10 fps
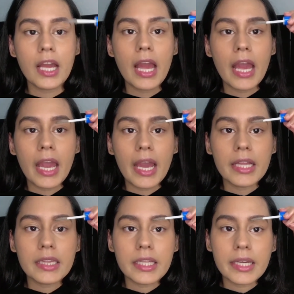and
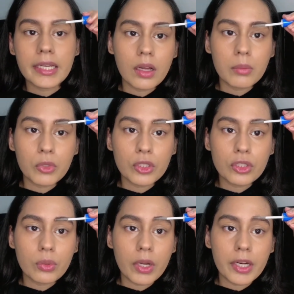then I'm going to
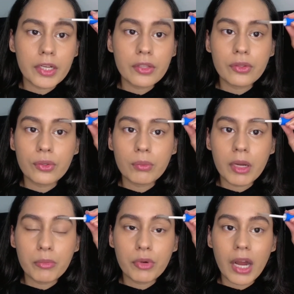run it through my
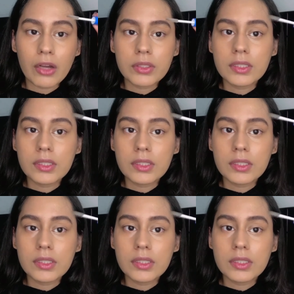brows,